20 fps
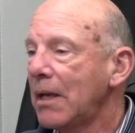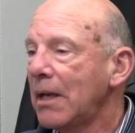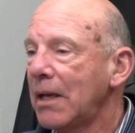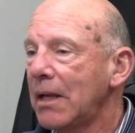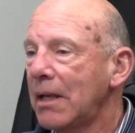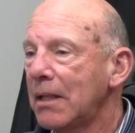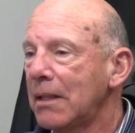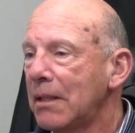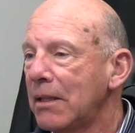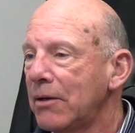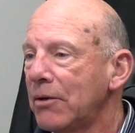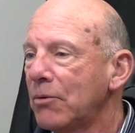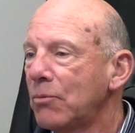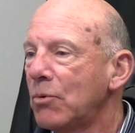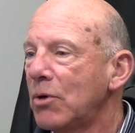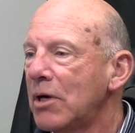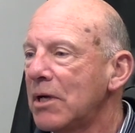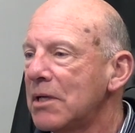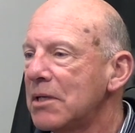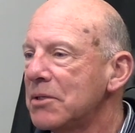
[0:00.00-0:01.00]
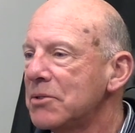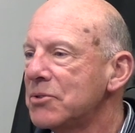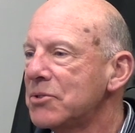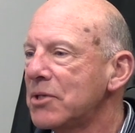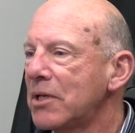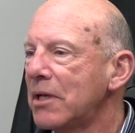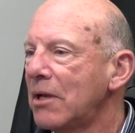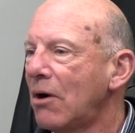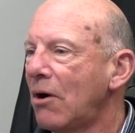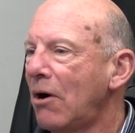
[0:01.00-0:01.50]
and there was
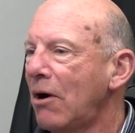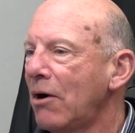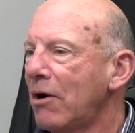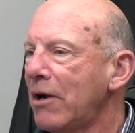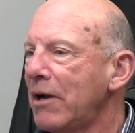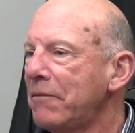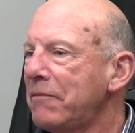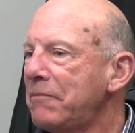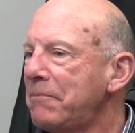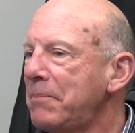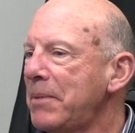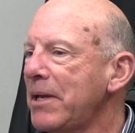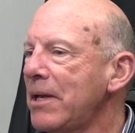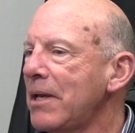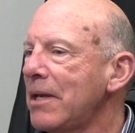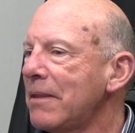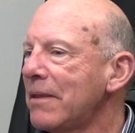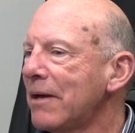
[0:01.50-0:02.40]
an RFP